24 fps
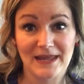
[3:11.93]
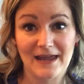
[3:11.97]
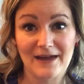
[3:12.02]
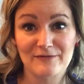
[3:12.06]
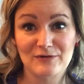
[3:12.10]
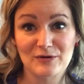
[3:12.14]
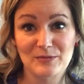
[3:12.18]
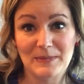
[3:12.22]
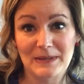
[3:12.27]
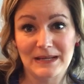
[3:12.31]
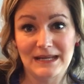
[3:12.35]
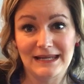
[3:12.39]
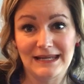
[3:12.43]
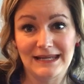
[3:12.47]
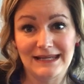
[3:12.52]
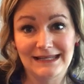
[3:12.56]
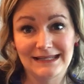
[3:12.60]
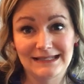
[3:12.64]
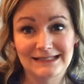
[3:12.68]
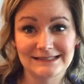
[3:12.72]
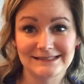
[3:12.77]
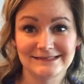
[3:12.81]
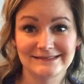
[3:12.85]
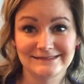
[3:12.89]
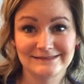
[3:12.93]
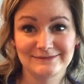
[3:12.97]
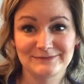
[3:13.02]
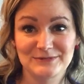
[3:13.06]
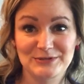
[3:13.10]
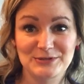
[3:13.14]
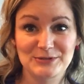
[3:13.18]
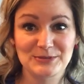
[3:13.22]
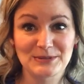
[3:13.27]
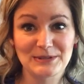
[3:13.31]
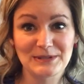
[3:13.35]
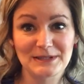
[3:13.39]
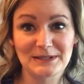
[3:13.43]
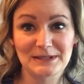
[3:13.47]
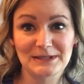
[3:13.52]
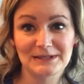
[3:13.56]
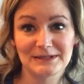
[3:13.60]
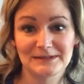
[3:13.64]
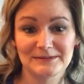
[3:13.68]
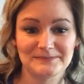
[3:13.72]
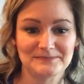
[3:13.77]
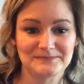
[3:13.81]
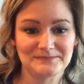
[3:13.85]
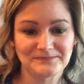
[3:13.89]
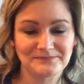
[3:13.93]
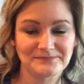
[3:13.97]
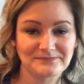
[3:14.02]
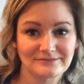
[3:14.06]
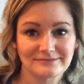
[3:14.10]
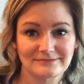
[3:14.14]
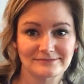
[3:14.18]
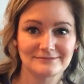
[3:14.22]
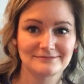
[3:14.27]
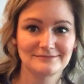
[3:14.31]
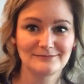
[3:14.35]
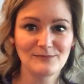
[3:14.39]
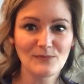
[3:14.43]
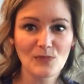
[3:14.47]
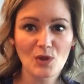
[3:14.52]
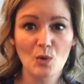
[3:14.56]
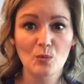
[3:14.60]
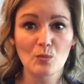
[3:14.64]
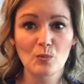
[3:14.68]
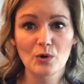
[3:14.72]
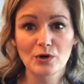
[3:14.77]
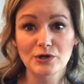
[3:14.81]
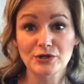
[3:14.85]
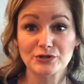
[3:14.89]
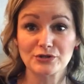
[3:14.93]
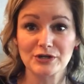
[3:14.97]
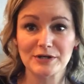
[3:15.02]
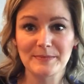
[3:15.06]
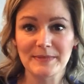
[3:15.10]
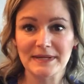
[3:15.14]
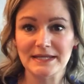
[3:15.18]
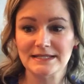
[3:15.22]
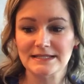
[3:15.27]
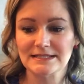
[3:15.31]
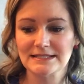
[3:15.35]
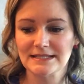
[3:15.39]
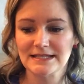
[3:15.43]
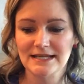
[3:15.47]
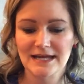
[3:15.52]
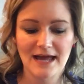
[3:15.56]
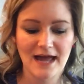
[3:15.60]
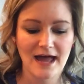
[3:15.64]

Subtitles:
everybody to a little wart treatment.